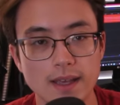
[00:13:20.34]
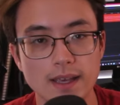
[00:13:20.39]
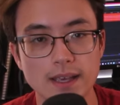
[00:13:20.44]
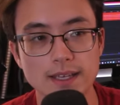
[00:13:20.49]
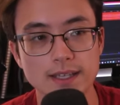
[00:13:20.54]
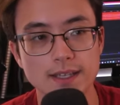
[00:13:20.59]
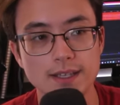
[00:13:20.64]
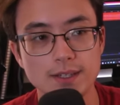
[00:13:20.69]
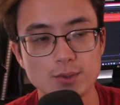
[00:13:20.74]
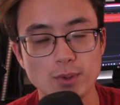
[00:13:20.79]

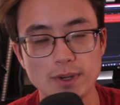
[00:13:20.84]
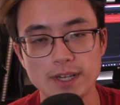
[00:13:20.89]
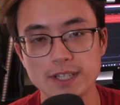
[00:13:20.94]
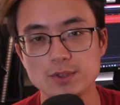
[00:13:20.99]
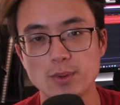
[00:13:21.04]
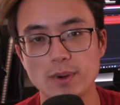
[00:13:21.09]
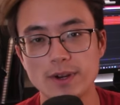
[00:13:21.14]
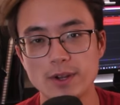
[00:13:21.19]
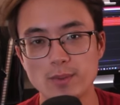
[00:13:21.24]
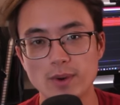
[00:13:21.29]
In
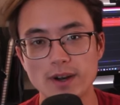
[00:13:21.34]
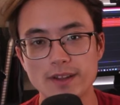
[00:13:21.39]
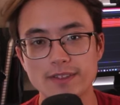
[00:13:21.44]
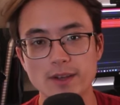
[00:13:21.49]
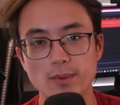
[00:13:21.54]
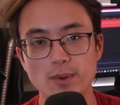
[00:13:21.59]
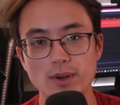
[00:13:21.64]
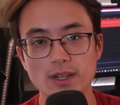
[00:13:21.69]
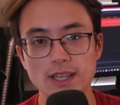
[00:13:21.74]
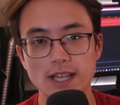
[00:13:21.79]
2021,
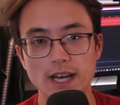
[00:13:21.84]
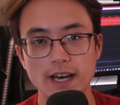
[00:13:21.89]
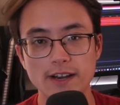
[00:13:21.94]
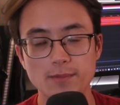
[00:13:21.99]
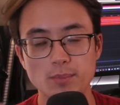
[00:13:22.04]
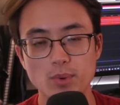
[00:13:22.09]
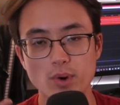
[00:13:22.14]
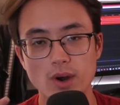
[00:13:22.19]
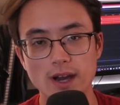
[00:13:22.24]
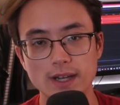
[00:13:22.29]
there were a lot
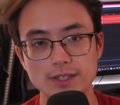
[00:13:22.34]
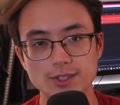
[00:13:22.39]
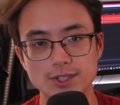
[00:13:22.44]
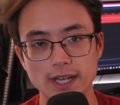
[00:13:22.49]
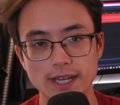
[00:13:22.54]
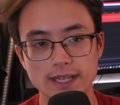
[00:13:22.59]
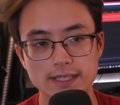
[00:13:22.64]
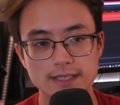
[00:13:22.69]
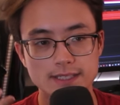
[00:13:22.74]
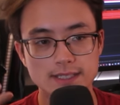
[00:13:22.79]
of
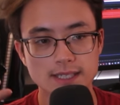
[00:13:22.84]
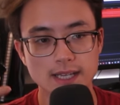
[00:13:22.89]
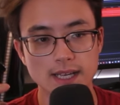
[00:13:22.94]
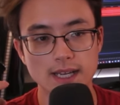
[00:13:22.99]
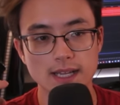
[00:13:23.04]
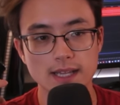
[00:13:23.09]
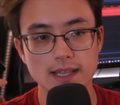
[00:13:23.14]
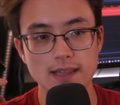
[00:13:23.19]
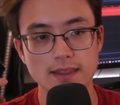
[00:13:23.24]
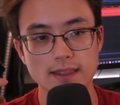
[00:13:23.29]
projects
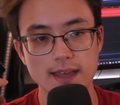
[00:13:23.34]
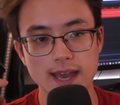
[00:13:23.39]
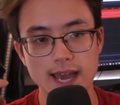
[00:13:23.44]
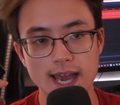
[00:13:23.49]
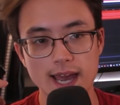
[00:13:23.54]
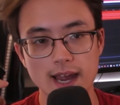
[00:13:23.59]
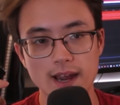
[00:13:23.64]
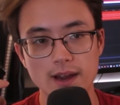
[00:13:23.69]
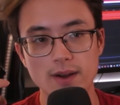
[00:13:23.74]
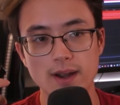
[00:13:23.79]

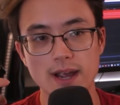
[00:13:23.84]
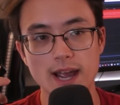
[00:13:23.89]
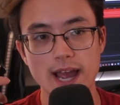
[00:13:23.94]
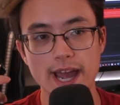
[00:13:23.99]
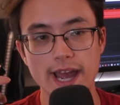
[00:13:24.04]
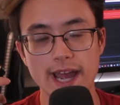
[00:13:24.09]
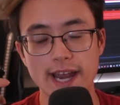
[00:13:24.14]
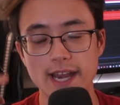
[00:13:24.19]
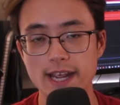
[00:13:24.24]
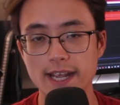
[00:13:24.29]
that
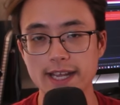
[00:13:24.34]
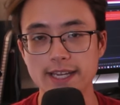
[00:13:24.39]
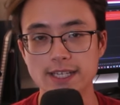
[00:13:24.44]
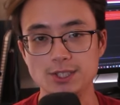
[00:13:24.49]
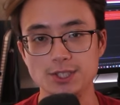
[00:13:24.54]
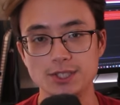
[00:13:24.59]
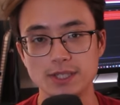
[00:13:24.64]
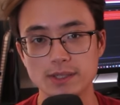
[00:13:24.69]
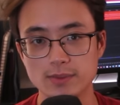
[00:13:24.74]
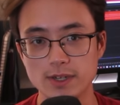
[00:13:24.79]
had
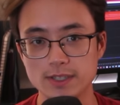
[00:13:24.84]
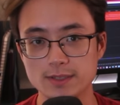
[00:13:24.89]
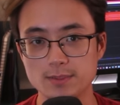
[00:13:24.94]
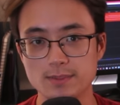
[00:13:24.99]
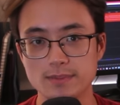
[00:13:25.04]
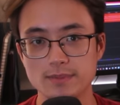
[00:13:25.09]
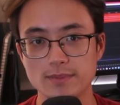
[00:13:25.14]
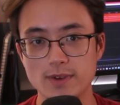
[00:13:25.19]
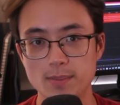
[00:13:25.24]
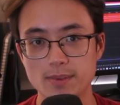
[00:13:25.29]
Asian
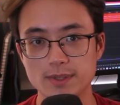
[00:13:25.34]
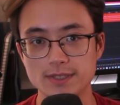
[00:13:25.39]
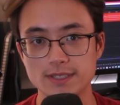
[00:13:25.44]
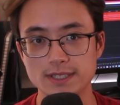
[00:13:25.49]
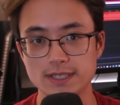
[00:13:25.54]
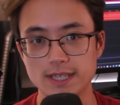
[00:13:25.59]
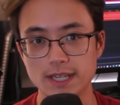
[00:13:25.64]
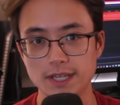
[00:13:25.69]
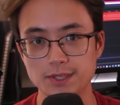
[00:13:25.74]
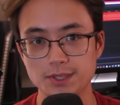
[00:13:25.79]

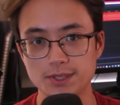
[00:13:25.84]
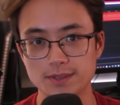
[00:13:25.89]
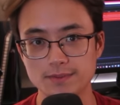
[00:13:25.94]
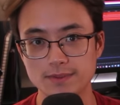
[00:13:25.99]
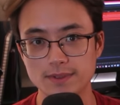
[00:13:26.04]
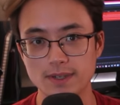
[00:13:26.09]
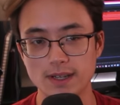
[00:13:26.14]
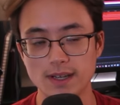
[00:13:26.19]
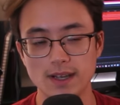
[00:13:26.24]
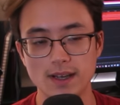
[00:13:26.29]

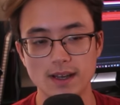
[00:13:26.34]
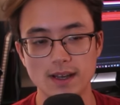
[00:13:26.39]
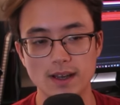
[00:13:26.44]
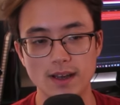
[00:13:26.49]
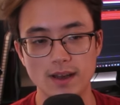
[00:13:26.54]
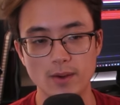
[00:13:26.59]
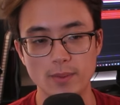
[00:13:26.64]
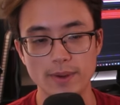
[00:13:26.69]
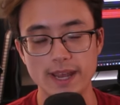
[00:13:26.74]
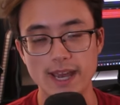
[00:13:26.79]
representation.
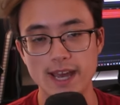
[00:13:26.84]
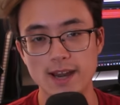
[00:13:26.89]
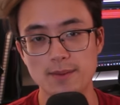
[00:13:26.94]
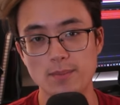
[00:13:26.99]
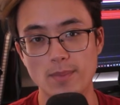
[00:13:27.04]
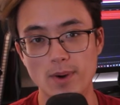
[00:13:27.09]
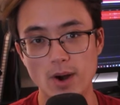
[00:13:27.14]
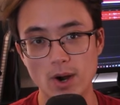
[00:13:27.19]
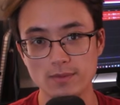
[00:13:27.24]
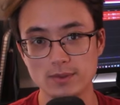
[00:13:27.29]
We had
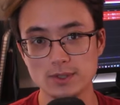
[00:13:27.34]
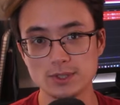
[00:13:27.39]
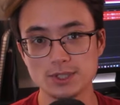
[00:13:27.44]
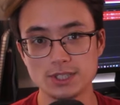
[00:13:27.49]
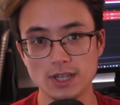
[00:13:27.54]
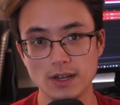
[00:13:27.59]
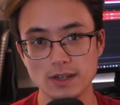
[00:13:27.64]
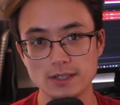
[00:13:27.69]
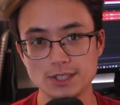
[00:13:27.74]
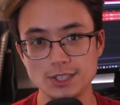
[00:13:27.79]
Marvel
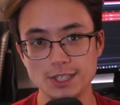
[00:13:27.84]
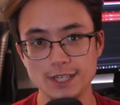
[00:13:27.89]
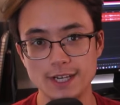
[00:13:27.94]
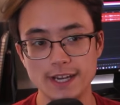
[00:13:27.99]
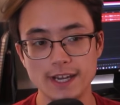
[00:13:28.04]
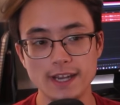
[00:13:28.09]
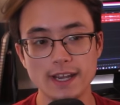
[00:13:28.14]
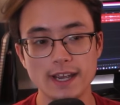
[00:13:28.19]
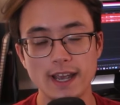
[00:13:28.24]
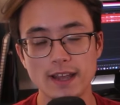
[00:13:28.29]

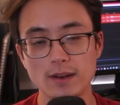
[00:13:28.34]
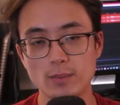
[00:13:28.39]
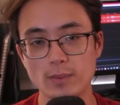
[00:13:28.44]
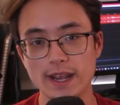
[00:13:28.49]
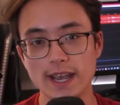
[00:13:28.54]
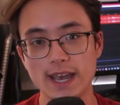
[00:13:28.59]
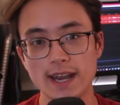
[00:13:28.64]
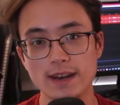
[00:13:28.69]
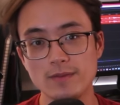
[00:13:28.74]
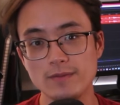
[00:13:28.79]
Shang-Chi and we
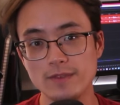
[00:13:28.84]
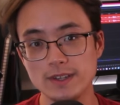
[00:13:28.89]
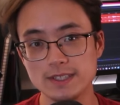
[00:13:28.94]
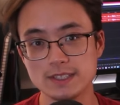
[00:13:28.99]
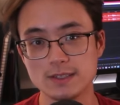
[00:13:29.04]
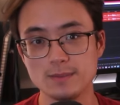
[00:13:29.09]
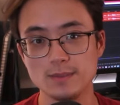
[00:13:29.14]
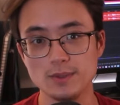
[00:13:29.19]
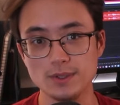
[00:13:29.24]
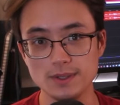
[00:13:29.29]
had
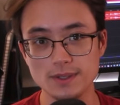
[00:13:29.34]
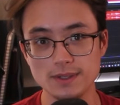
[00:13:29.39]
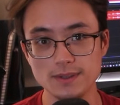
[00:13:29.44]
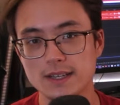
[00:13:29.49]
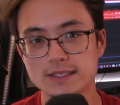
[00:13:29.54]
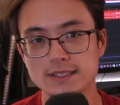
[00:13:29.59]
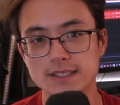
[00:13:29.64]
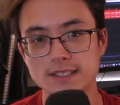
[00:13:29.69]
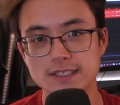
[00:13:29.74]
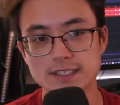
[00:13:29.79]
Invincible.
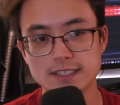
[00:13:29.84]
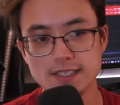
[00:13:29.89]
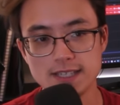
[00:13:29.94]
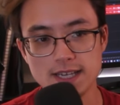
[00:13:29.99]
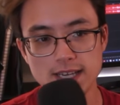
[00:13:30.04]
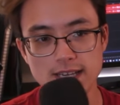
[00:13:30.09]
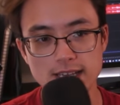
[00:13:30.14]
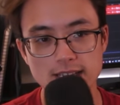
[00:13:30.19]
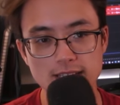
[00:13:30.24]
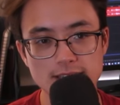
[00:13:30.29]
To
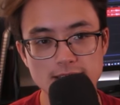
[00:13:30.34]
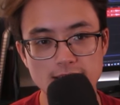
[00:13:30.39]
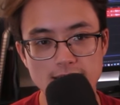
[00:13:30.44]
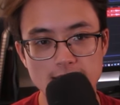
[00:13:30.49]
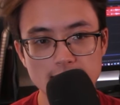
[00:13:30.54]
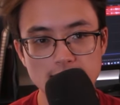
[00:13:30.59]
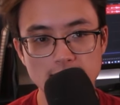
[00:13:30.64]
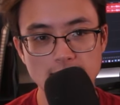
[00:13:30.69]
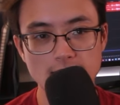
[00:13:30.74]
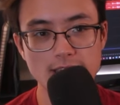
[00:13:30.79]
see
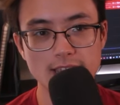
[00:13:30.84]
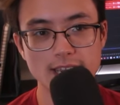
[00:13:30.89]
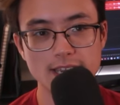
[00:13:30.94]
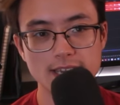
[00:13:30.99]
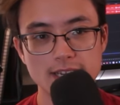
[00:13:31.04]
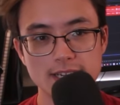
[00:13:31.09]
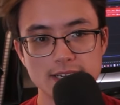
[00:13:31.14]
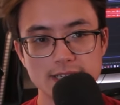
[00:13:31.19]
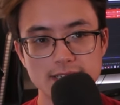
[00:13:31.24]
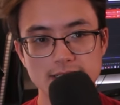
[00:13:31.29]
that,
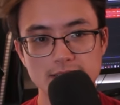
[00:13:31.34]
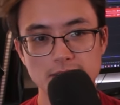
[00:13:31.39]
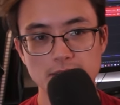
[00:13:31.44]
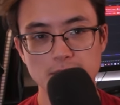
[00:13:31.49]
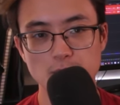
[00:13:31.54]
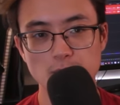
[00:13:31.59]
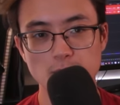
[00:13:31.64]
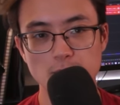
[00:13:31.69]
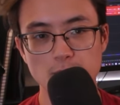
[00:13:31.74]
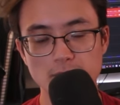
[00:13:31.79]
like,
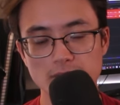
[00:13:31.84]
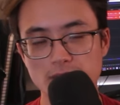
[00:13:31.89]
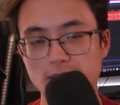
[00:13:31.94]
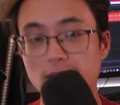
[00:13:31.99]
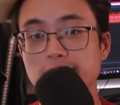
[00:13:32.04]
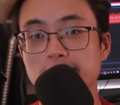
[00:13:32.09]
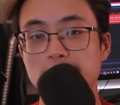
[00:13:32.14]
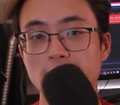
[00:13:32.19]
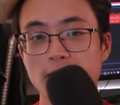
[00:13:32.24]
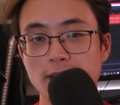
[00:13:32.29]
me
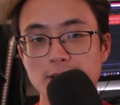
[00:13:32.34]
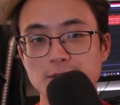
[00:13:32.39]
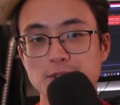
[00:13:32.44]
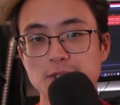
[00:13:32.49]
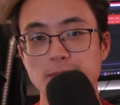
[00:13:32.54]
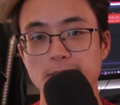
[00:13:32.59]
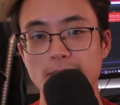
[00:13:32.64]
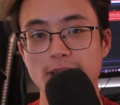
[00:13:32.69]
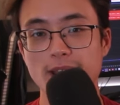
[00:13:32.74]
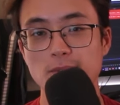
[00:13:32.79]
as an
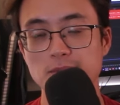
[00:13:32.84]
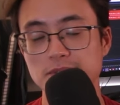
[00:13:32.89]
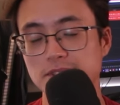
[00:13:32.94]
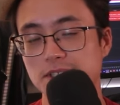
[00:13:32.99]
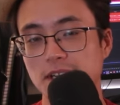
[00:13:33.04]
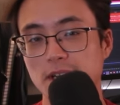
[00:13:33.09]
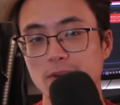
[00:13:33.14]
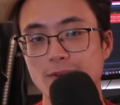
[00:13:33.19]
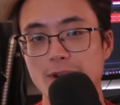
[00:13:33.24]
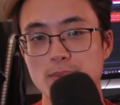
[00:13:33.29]
Asian man was
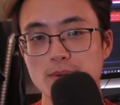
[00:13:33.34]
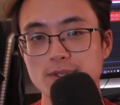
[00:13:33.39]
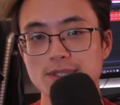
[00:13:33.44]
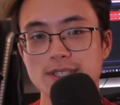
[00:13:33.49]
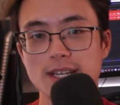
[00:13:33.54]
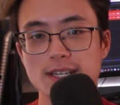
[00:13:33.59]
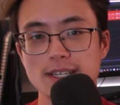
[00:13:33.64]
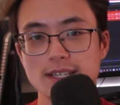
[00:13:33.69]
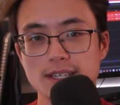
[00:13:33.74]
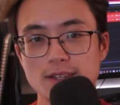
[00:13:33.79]
getting
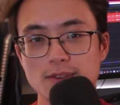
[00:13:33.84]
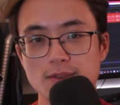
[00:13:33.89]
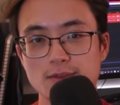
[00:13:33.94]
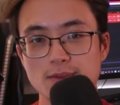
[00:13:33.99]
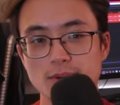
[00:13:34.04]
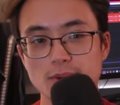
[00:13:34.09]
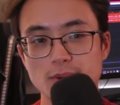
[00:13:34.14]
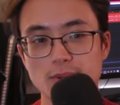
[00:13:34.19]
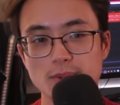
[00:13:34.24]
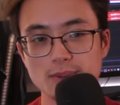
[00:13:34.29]
represented
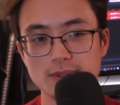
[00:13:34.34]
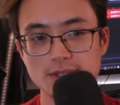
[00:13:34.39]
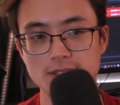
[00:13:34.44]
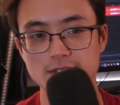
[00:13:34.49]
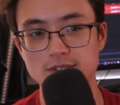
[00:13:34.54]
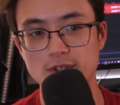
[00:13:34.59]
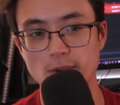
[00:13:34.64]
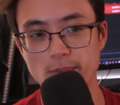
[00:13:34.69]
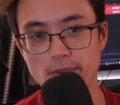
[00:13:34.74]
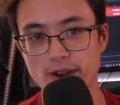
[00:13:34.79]
through
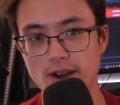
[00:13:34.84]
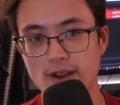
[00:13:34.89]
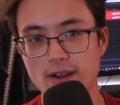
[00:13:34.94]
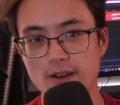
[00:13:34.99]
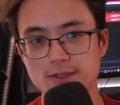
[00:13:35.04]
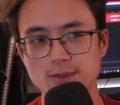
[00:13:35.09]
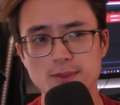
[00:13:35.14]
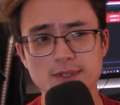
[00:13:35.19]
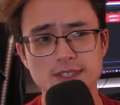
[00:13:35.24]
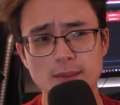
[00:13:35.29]
these
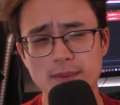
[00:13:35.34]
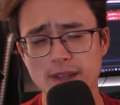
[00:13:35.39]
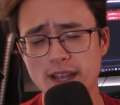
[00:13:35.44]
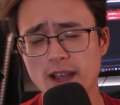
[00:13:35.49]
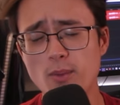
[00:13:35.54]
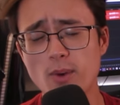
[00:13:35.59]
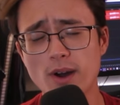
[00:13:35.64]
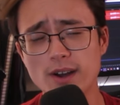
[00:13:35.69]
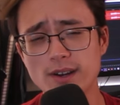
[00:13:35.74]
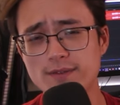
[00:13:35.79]
superheroes was something
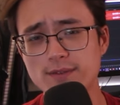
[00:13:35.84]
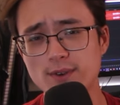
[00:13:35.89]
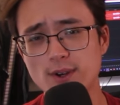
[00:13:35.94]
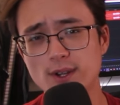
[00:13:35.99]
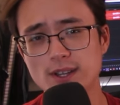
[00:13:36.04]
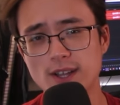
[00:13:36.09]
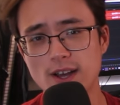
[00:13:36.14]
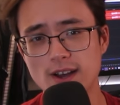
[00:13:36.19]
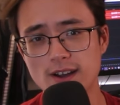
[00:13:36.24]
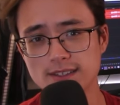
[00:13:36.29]
I wanted for a
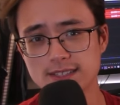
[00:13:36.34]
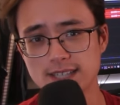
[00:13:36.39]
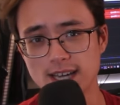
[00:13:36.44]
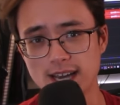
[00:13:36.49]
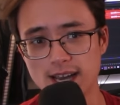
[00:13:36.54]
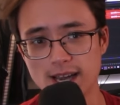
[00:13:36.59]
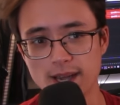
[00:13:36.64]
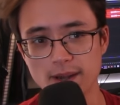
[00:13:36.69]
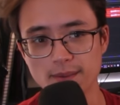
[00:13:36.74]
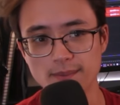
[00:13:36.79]
long
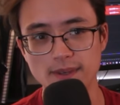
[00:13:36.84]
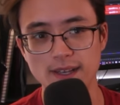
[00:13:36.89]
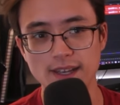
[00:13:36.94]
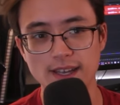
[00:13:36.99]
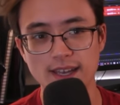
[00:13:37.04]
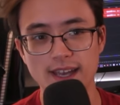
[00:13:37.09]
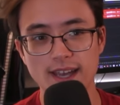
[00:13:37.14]
time.